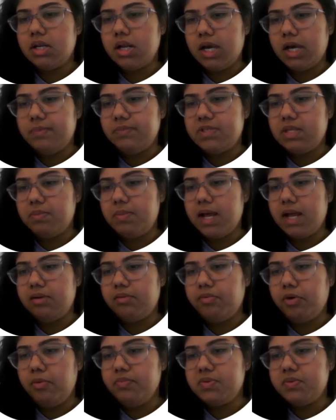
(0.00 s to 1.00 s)
the
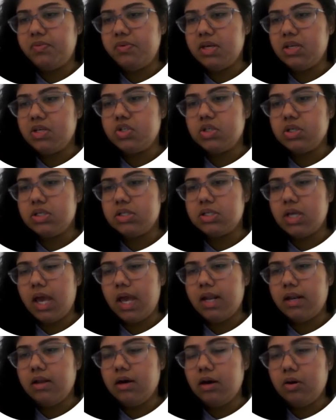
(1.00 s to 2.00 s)
platform's features and
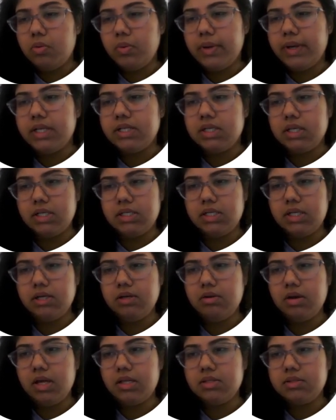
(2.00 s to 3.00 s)
how it
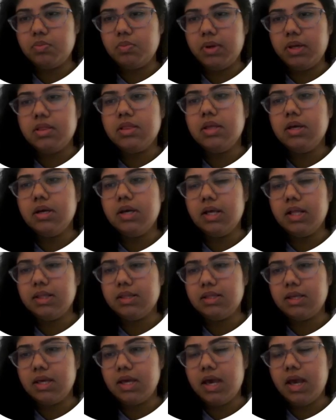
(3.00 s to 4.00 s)
integrates with the
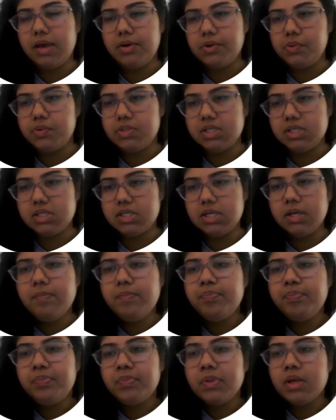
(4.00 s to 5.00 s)
healthcare ecosystem.
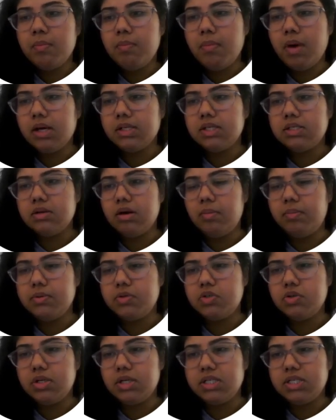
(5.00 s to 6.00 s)
Market
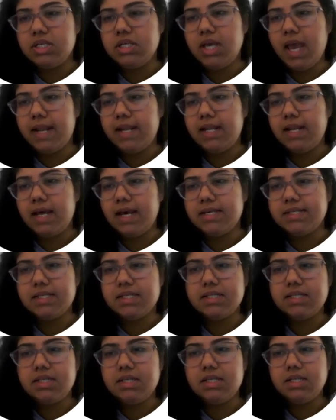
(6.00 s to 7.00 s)
opportunity analyzes the
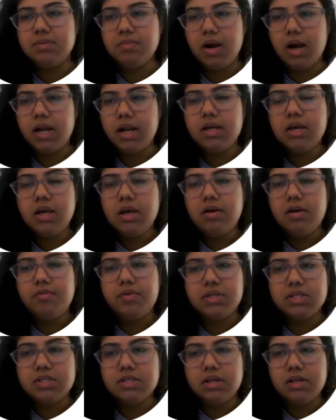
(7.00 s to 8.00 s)
demand for the
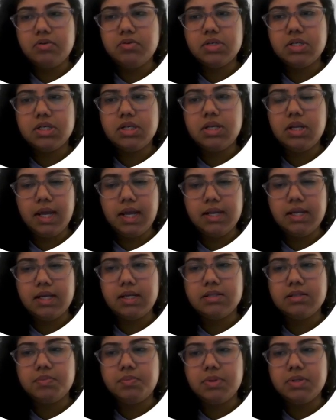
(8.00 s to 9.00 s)
solution and its
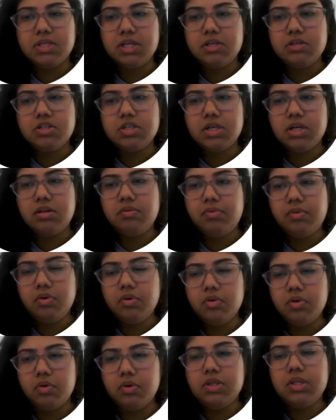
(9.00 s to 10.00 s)
potential for
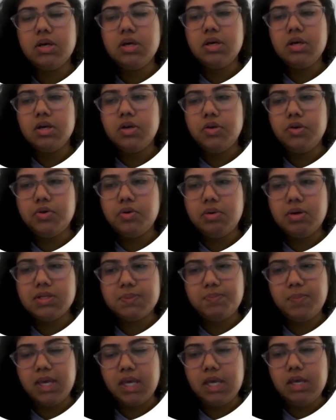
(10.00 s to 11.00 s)
growth.
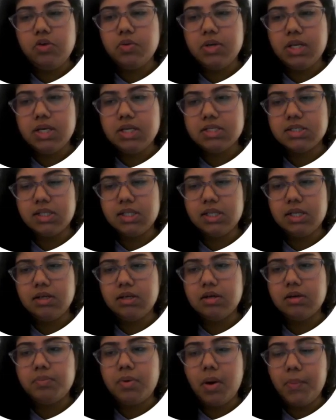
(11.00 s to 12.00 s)
USP, unique selling
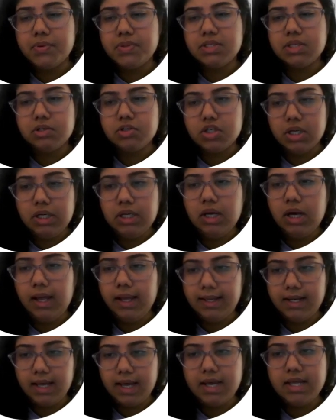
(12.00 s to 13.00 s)
proposition,
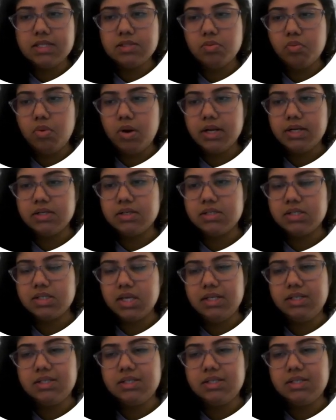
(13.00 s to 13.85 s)
highlights what sets